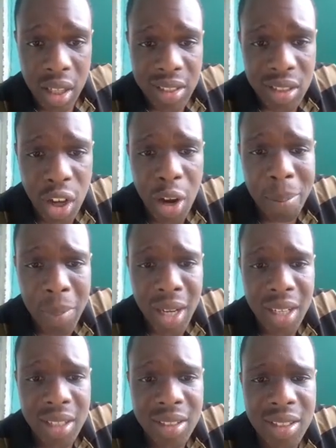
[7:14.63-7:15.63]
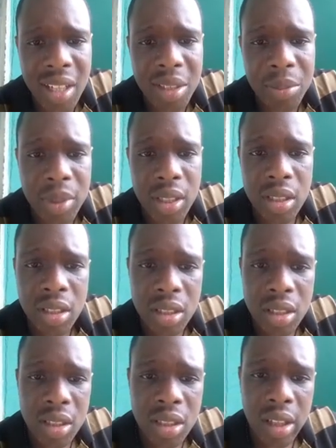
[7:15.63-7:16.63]
And come back and tell me
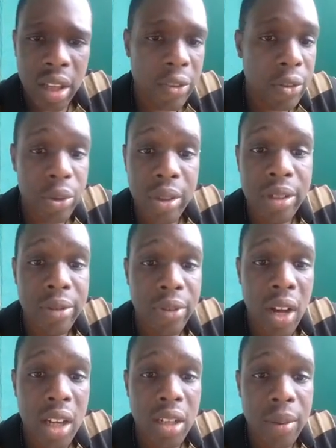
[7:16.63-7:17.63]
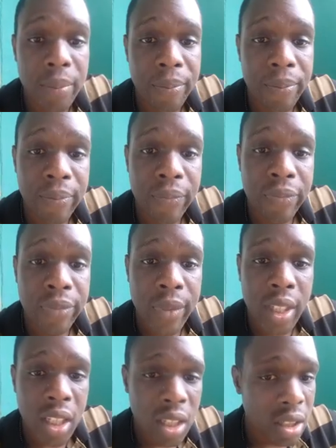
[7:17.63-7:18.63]
if you didn't find Him.
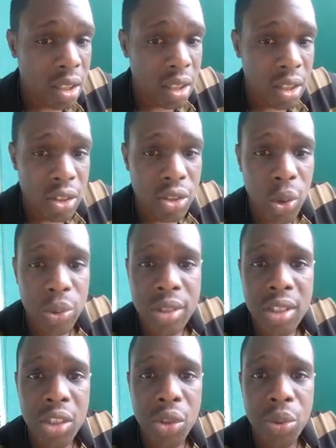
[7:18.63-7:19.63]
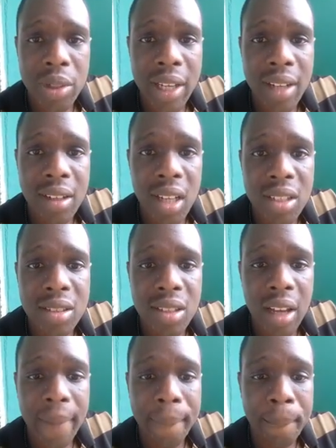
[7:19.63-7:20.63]
So see you again next
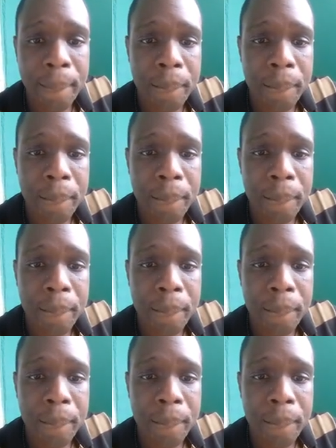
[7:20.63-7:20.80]
time.